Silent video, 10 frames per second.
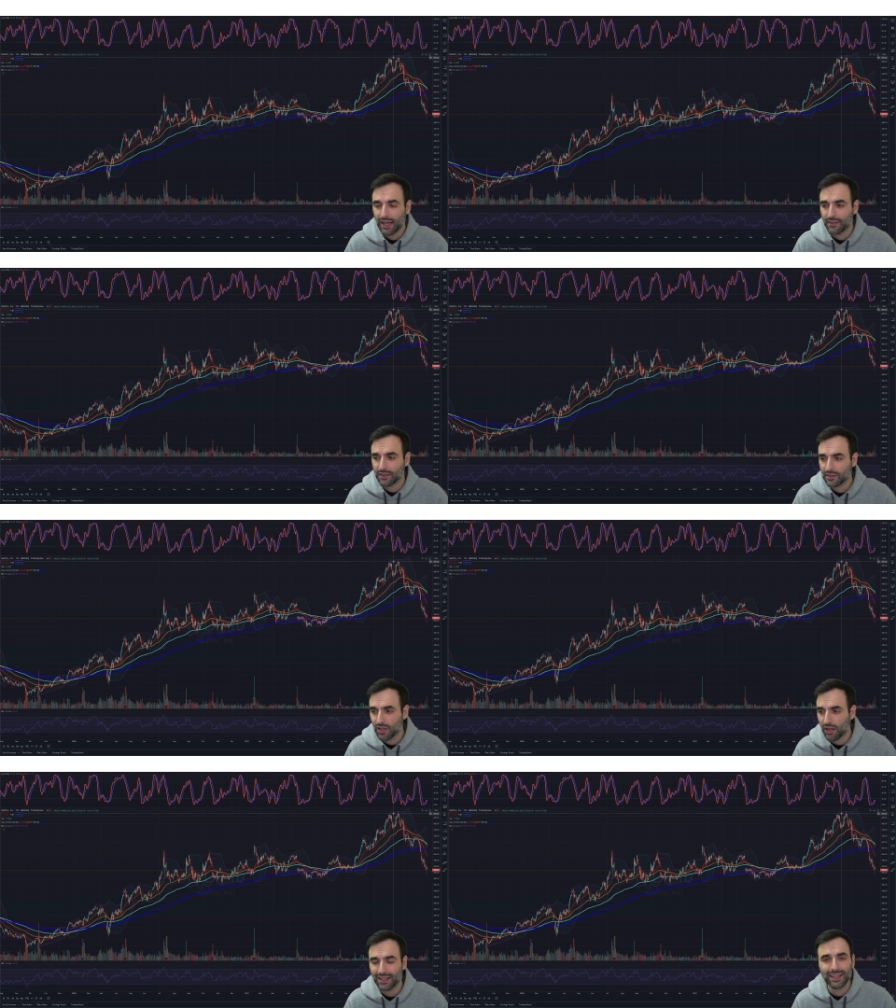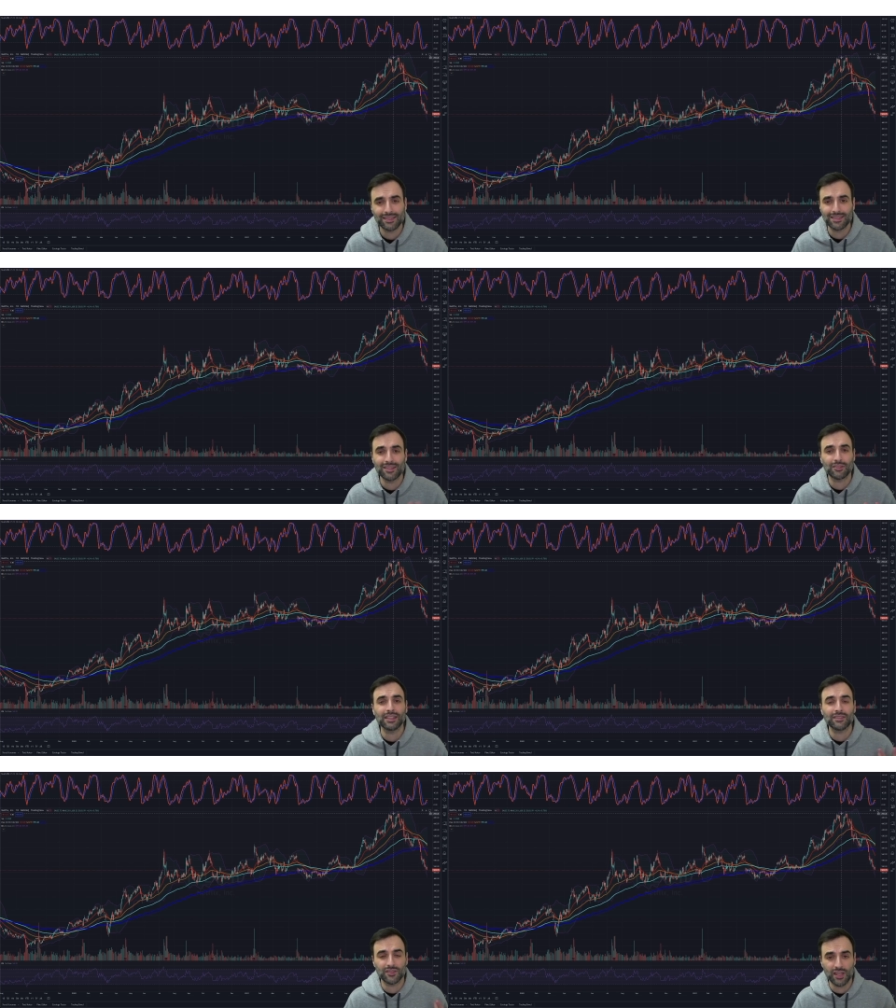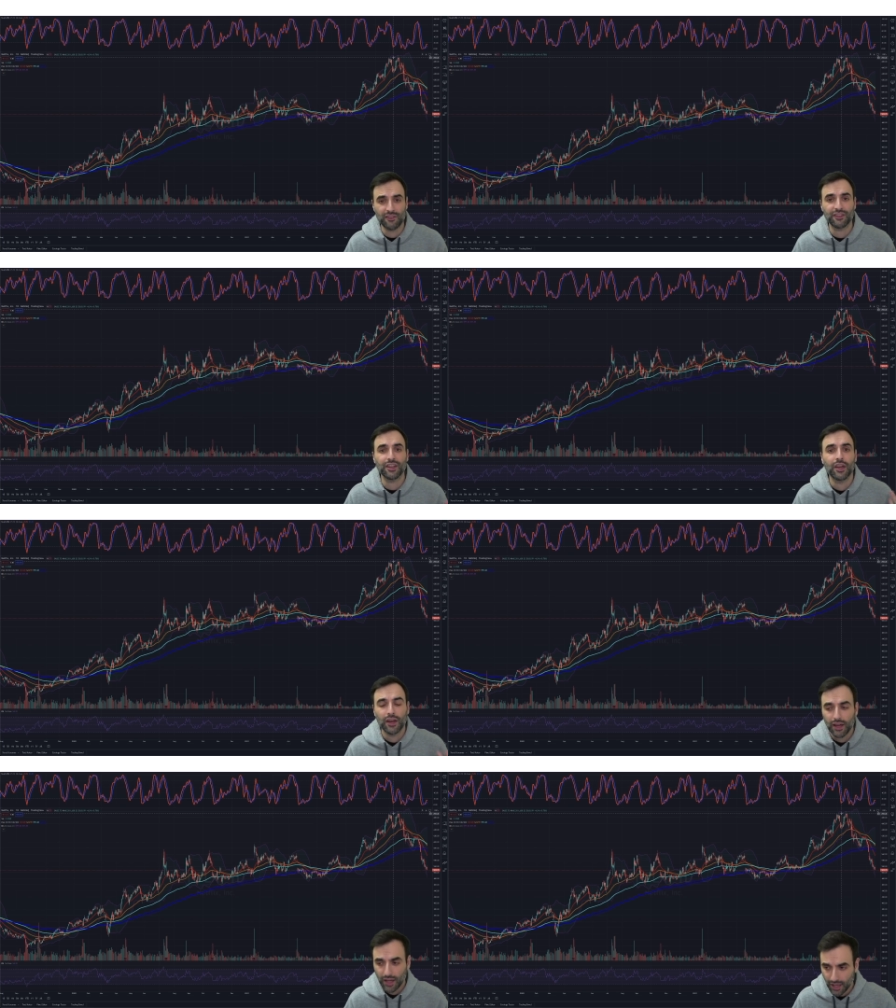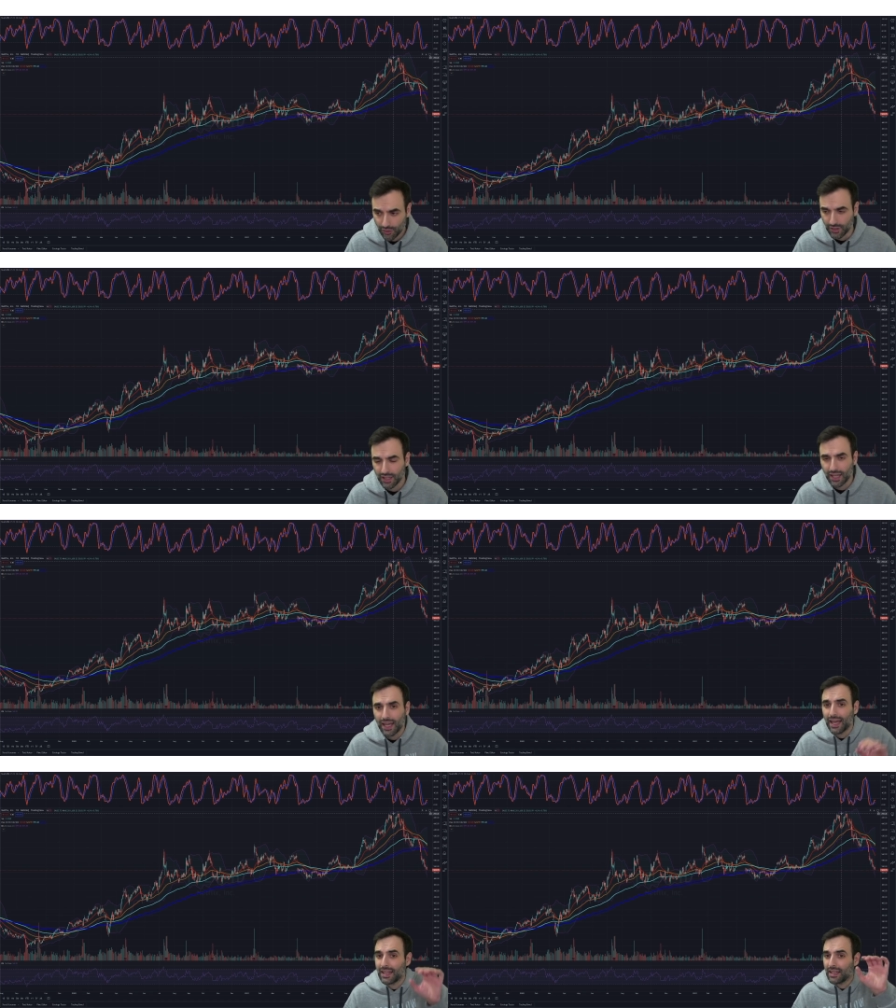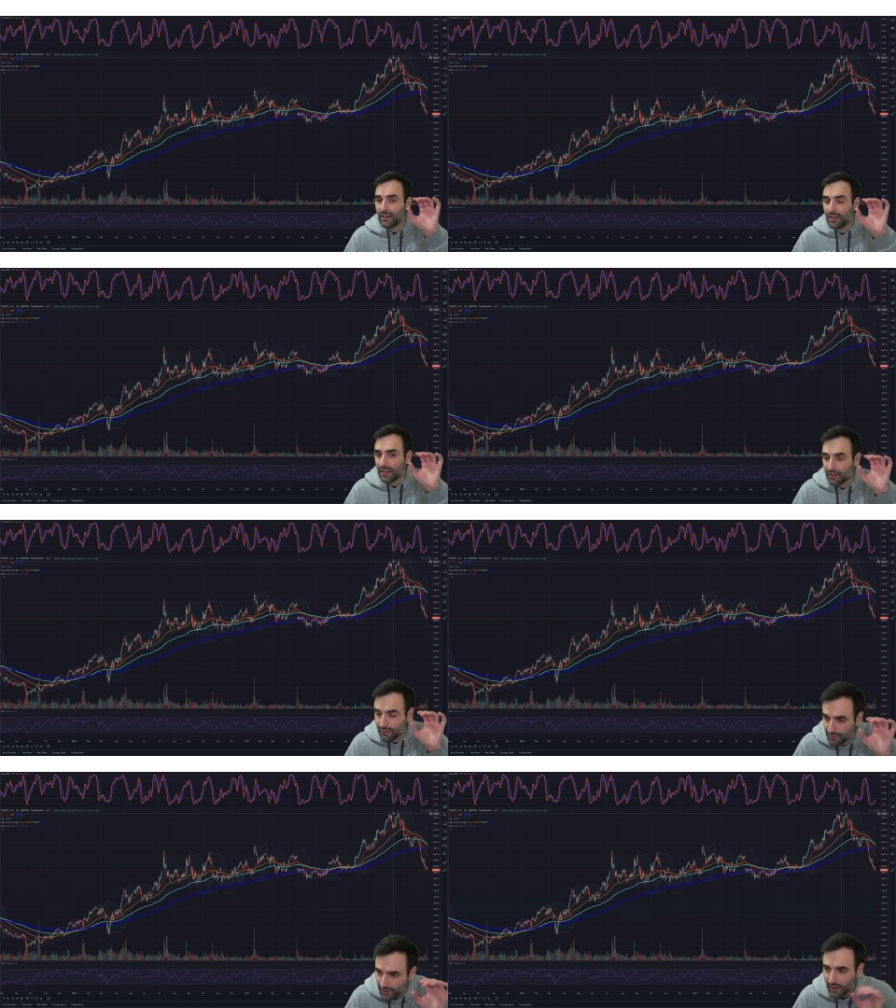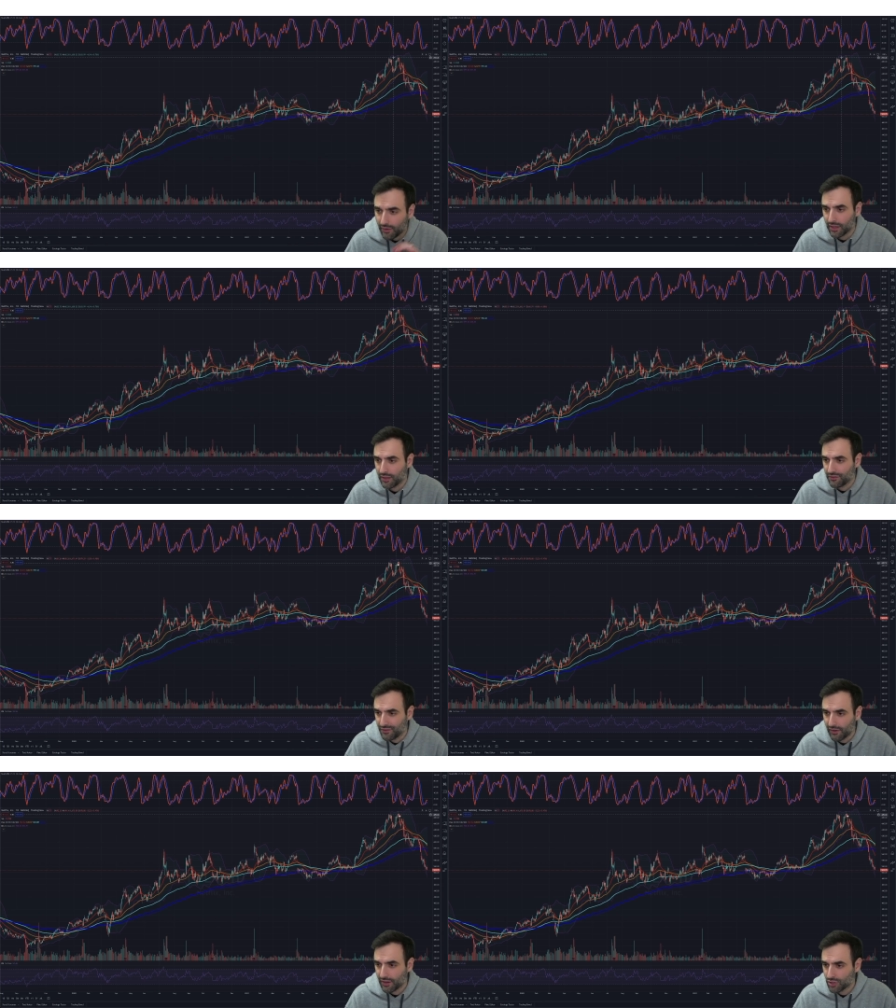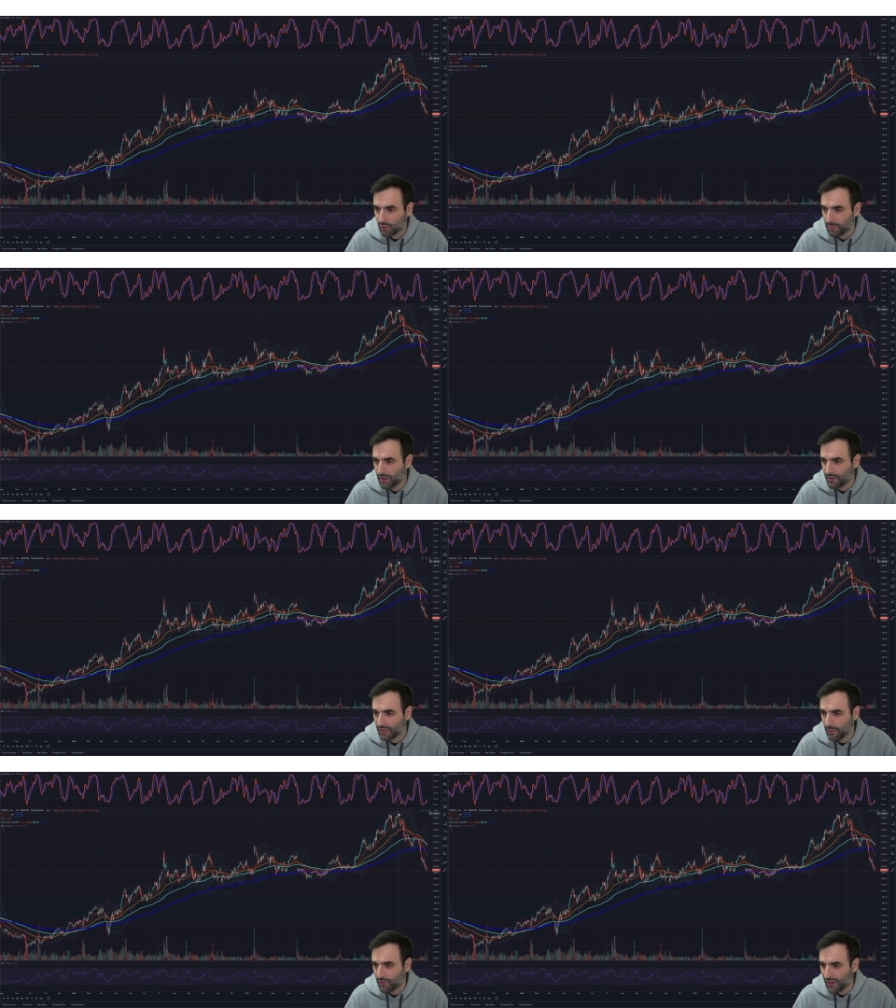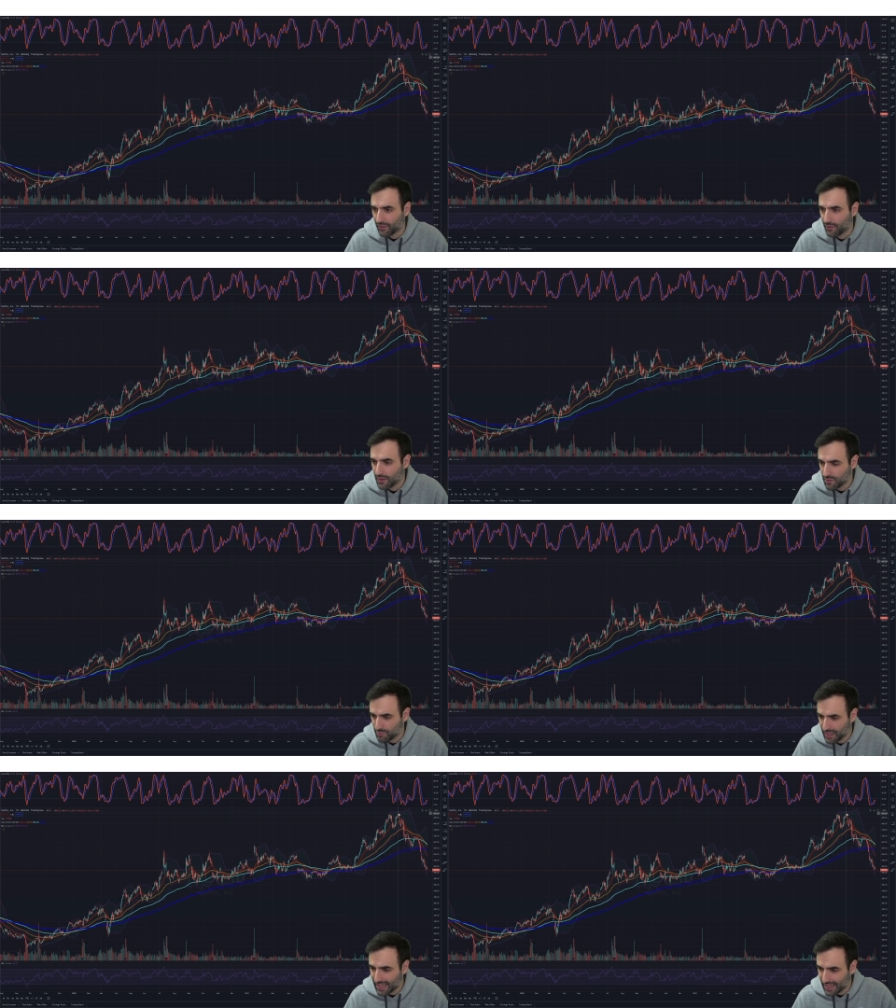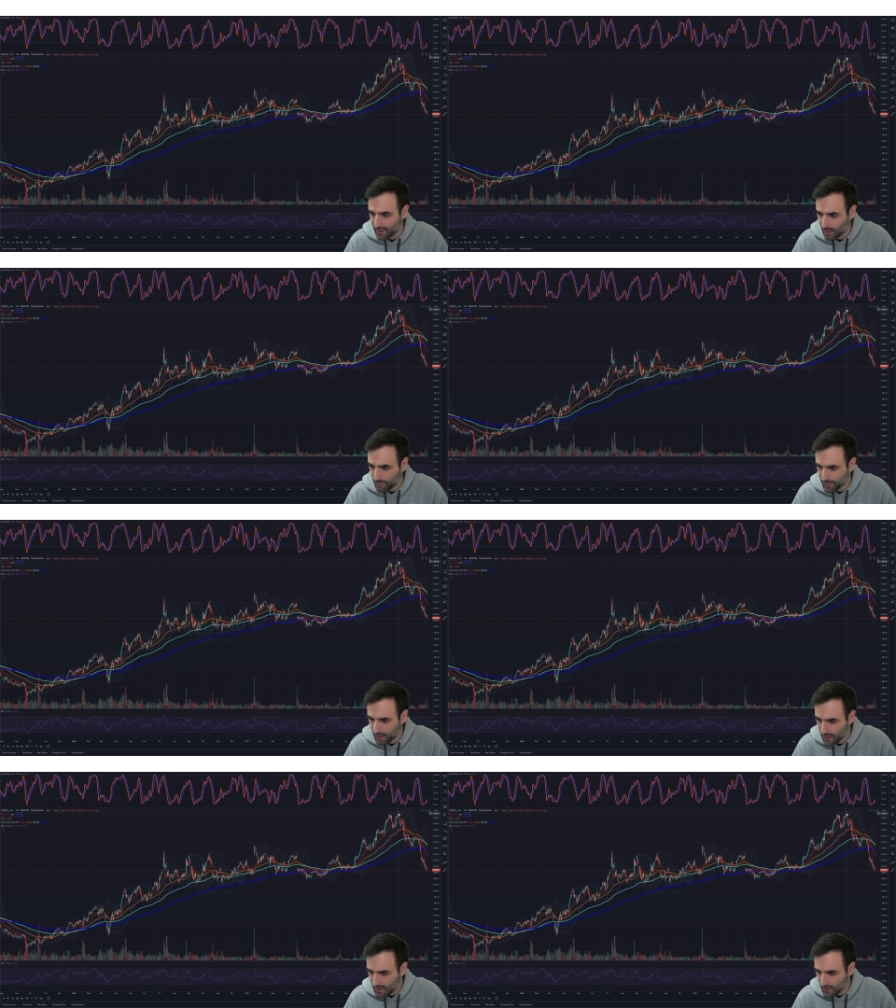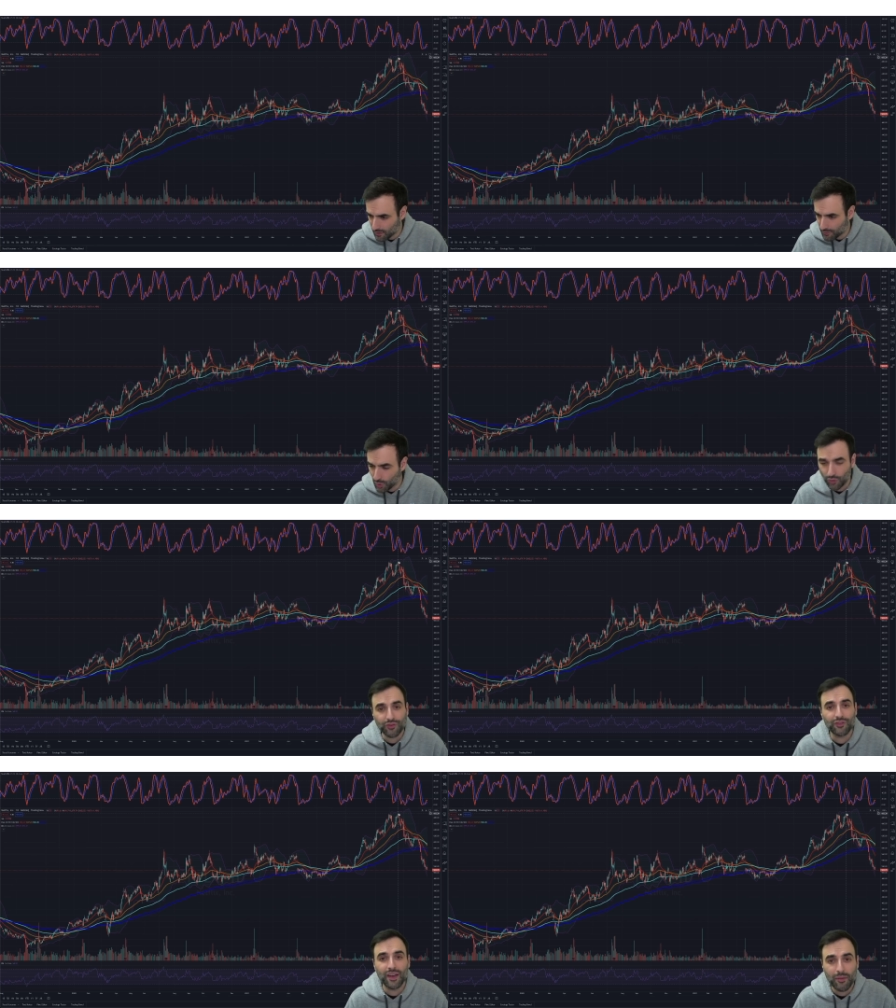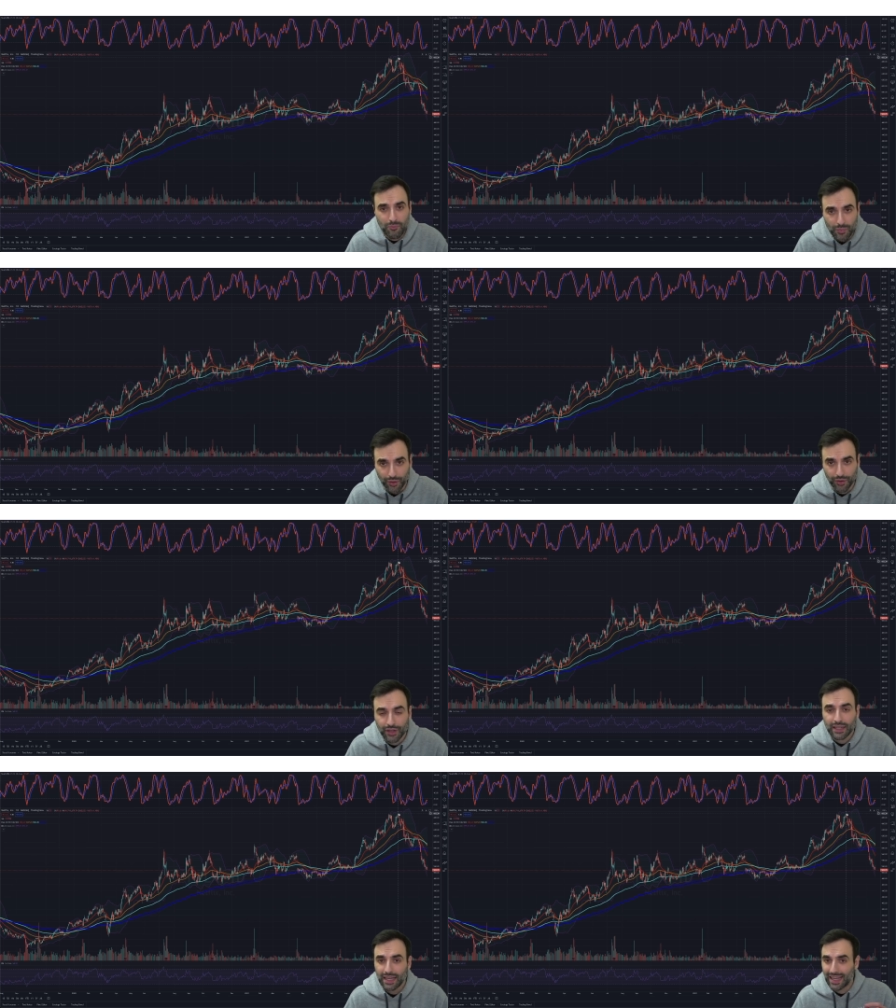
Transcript: And the stock hits nearly 700 and in a very, very short period of time. In fact, this peak up here, November